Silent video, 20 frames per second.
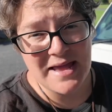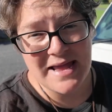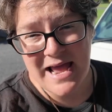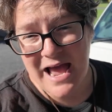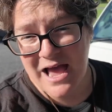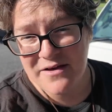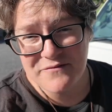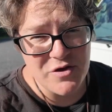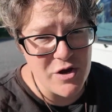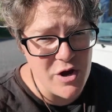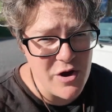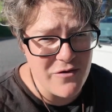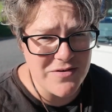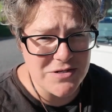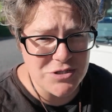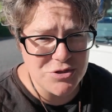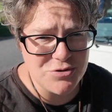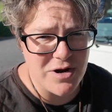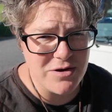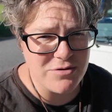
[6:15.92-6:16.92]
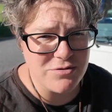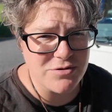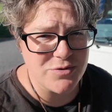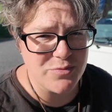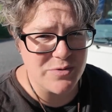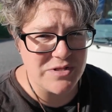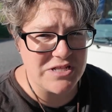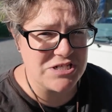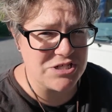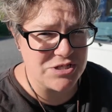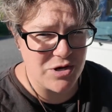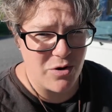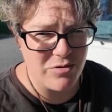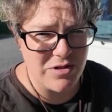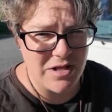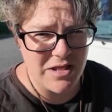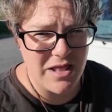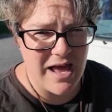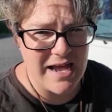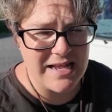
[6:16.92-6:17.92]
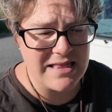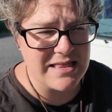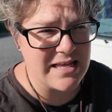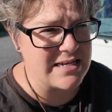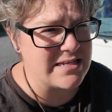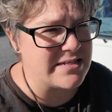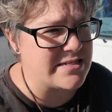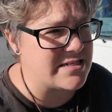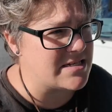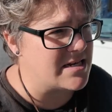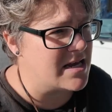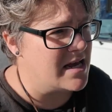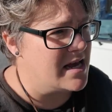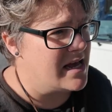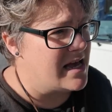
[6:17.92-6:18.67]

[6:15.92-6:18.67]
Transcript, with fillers: me, have you ever struggled with solar like this?